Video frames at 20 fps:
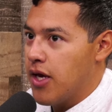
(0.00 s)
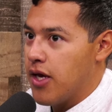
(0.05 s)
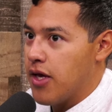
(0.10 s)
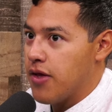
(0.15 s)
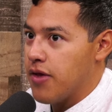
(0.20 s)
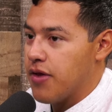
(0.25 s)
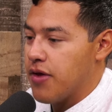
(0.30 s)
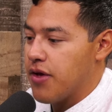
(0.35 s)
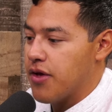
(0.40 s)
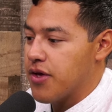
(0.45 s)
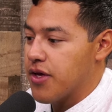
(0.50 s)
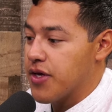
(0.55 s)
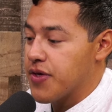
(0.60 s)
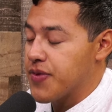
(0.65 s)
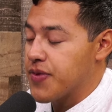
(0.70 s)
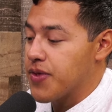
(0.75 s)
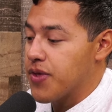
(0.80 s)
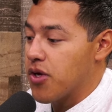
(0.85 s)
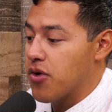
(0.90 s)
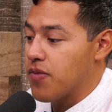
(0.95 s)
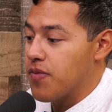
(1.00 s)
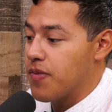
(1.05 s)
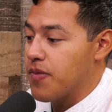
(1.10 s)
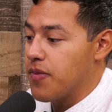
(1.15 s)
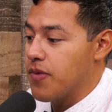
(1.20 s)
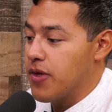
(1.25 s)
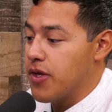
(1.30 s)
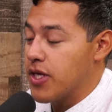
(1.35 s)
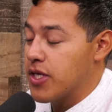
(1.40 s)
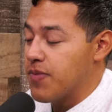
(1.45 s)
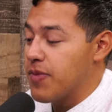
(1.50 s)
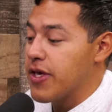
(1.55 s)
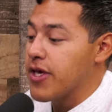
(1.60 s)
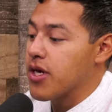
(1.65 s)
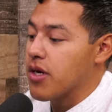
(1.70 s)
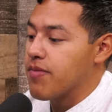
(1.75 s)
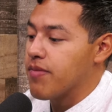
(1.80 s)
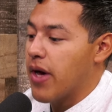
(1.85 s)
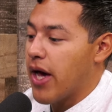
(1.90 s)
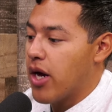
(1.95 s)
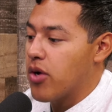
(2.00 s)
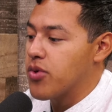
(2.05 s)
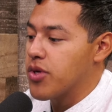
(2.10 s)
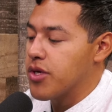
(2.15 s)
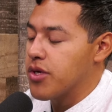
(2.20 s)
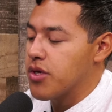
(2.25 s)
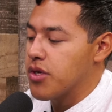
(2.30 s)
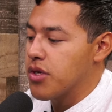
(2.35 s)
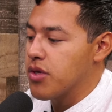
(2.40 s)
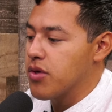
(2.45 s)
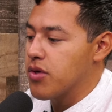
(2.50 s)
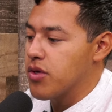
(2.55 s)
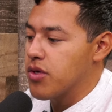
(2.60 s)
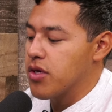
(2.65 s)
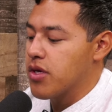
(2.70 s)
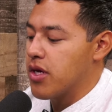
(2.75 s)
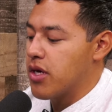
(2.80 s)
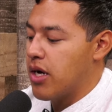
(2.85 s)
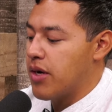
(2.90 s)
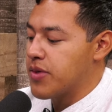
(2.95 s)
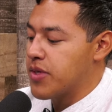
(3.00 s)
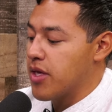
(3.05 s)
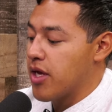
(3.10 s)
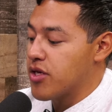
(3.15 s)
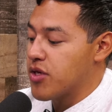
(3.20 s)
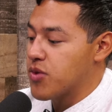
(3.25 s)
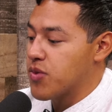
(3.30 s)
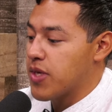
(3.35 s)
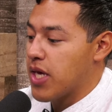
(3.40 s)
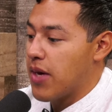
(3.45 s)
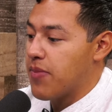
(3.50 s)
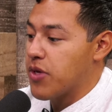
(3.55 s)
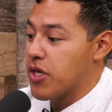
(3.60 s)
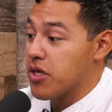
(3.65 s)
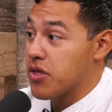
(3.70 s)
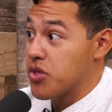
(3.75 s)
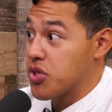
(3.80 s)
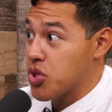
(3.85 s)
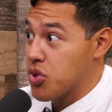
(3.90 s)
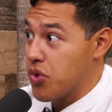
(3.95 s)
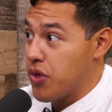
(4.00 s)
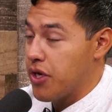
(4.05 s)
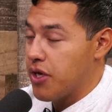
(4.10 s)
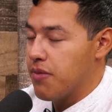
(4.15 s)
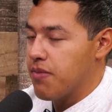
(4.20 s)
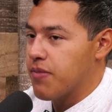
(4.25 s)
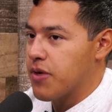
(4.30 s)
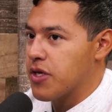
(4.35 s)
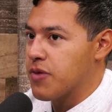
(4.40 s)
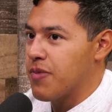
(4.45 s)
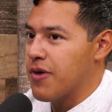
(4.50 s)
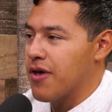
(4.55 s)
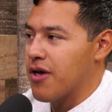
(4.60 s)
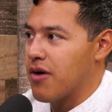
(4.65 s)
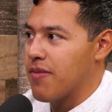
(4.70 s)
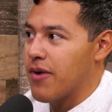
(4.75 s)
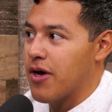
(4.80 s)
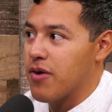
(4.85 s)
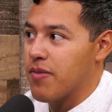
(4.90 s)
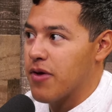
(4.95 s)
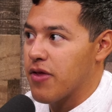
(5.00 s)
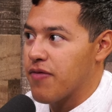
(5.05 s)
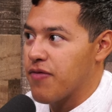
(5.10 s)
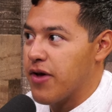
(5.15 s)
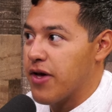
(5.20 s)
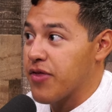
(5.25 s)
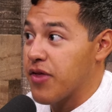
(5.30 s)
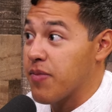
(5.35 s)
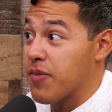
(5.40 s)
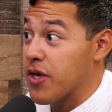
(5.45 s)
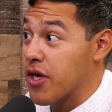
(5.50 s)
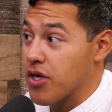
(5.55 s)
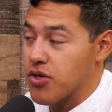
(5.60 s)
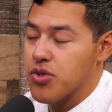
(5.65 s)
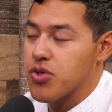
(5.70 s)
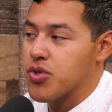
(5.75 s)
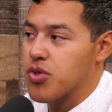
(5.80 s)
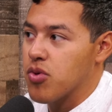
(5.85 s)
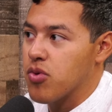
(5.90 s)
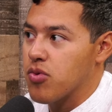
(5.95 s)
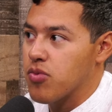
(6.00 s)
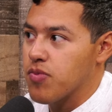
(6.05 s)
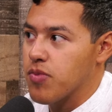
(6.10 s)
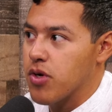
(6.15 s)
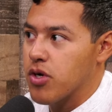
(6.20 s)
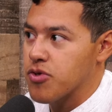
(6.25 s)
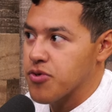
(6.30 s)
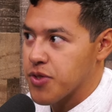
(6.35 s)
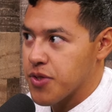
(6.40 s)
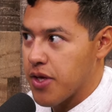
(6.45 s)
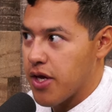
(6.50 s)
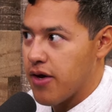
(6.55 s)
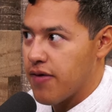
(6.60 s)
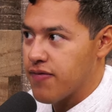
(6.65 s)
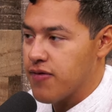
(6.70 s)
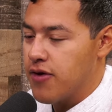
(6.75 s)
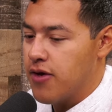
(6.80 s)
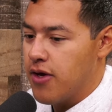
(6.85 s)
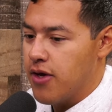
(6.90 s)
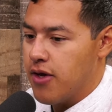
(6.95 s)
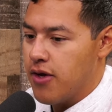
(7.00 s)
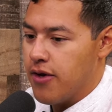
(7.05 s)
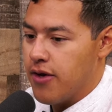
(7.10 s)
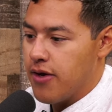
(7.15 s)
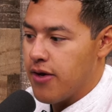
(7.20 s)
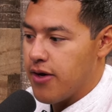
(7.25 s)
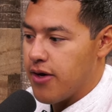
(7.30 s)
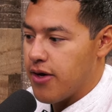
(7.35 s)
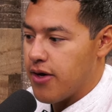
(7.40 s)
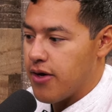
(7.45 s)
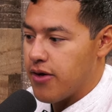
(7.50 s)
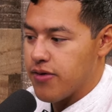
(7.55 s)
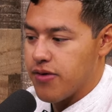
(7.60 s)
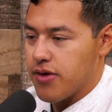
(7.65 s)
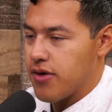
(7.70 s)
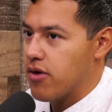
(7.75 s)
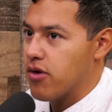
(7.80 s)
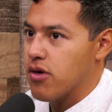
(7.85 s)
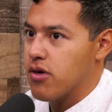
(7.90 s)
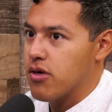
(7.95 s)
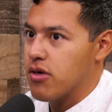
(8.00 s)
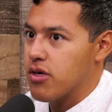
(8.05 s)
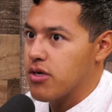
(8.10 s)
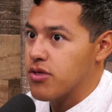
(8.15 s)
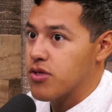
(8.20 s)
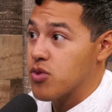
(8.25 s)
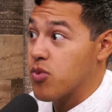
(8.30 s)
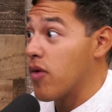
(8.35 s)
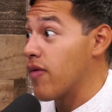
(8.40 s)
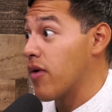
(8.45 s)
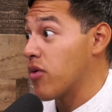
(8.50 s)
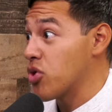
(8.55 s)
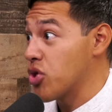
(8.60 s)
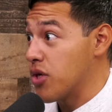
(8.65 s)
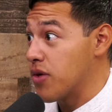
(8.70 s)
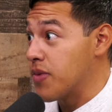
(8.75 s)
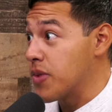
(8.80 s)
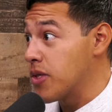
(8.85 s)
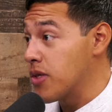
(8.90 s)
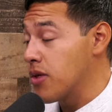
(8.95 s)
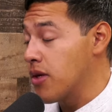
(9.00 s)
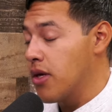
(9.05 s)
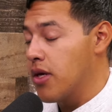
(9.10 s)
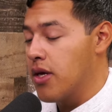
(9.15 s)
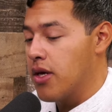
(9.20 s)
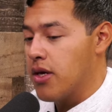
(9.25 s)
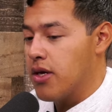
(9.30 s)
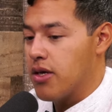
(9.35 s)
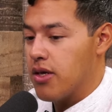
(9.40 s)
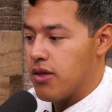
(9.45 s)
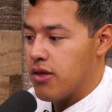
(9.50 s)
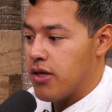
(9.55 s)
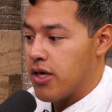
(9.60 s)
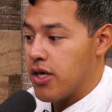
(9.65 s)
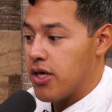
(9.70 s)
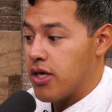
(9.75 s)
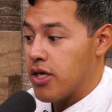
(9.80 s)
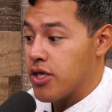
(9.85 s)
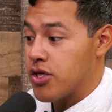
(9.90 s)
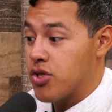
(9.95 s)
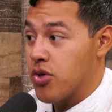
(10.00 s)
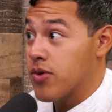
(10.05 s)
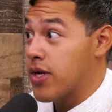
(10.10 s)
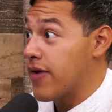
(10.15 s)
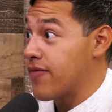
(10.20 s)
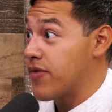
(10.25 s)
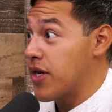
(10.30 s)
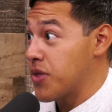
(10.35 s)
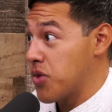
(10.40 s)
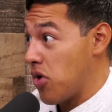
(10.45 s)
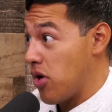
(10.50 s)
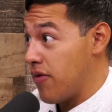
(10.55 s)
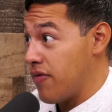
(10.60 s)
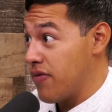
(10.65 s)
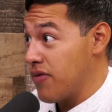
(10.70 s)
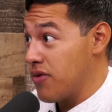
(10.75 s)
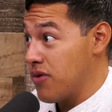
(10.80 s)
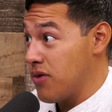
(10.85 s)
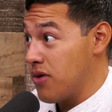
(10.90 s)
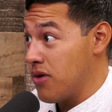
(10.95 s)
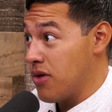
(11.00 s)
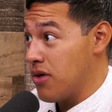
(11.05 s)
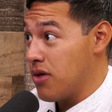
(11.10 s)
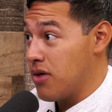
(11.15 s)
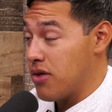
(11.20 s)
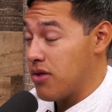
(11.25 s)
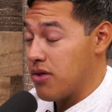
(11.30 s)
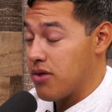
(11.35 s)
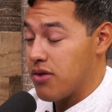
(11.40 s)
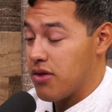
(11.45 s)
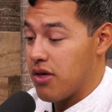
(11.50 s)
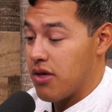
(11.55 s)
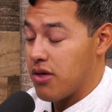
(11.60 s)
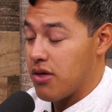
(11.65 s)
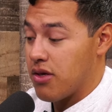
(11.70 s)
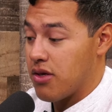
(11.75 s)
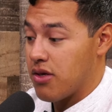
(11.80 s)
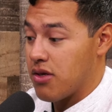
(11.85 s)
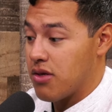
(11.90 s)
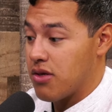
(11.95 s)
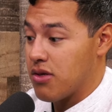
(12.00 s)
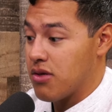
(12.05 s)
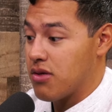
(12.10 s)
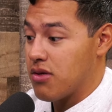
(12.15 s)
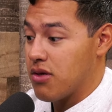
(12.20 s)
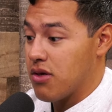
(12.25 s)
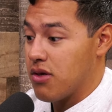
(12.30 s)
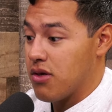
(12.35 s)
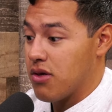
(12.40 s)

Because it's being compounded, obviously not just what's happening on the street, but it's being compounded by the fact that because they're so understaffed, they are on 12-hour shifts. They don't have days off. They,